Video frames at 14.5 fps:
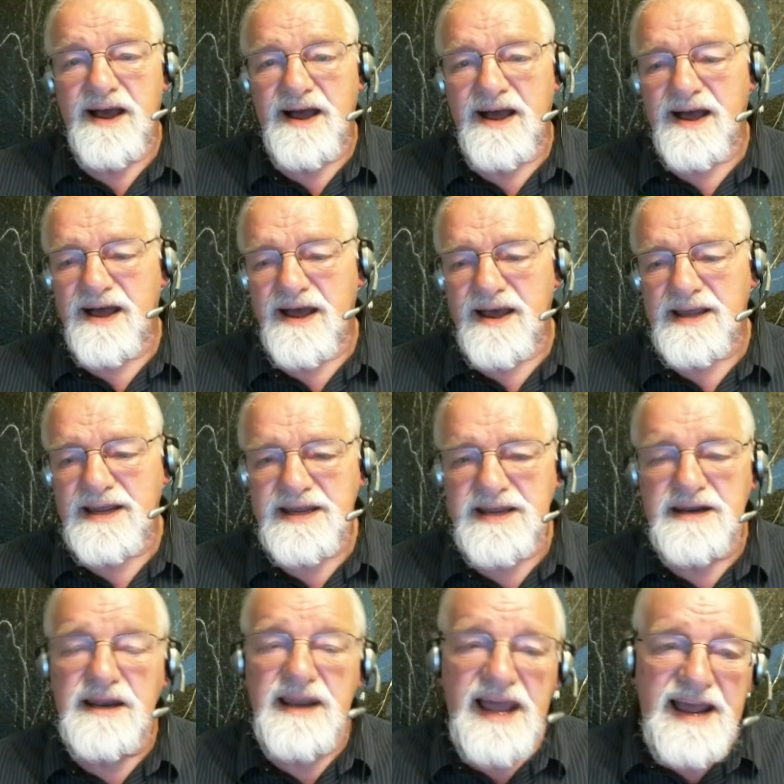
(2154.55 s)
Uh,
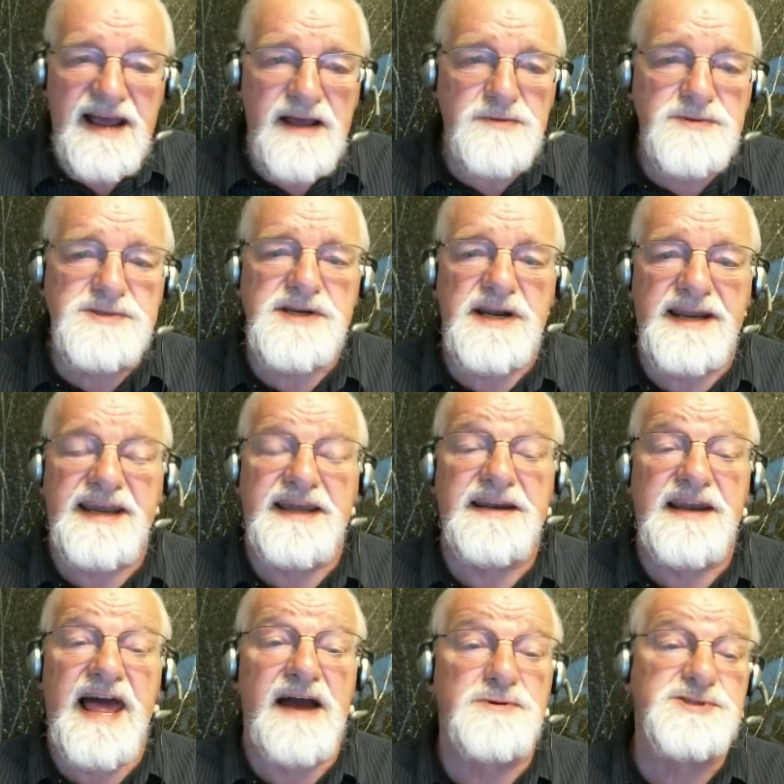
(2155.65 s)
in, Laos, in
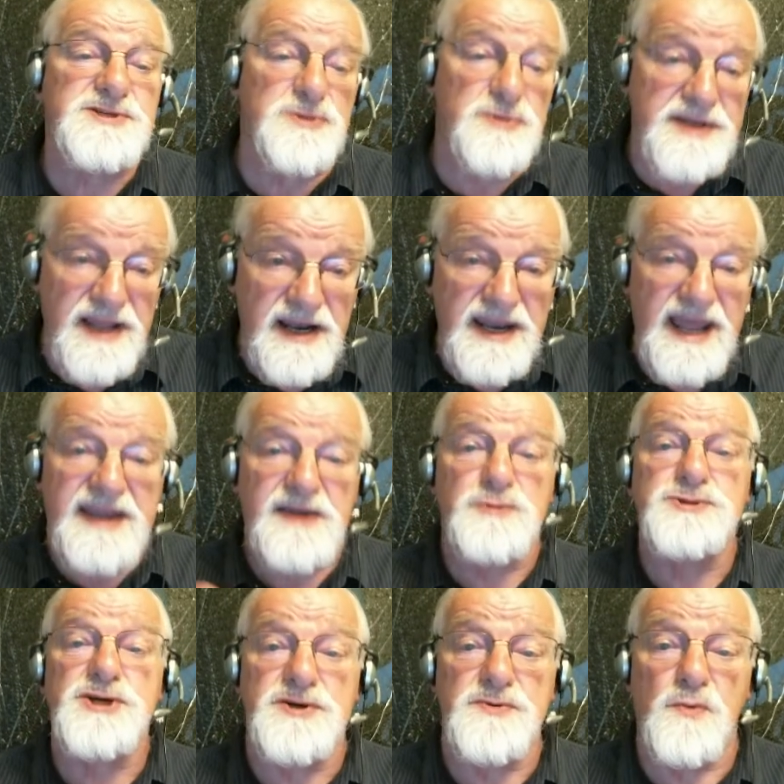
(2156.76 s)
Laos during the
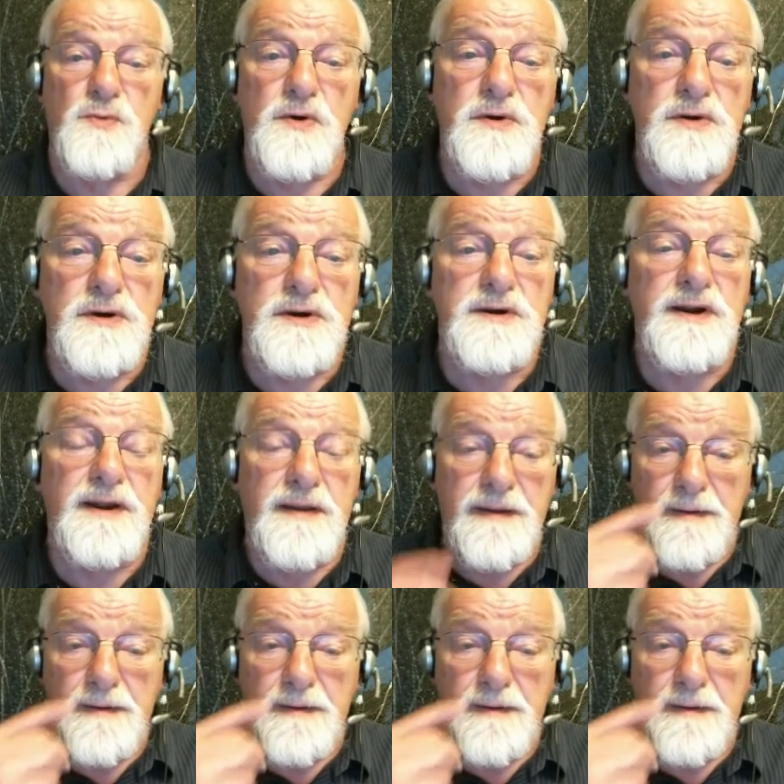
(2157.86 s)
Laotian War,